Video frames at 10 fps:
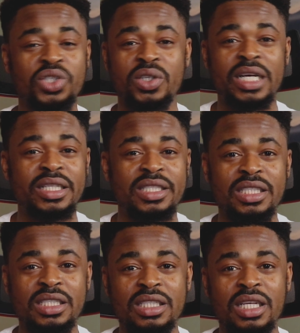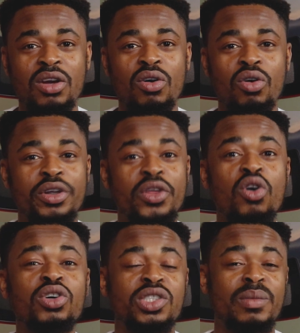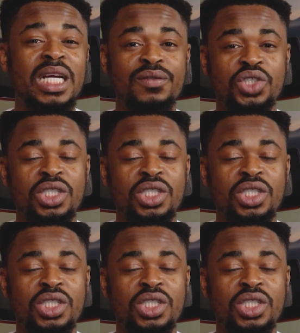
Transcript: functionality or a customized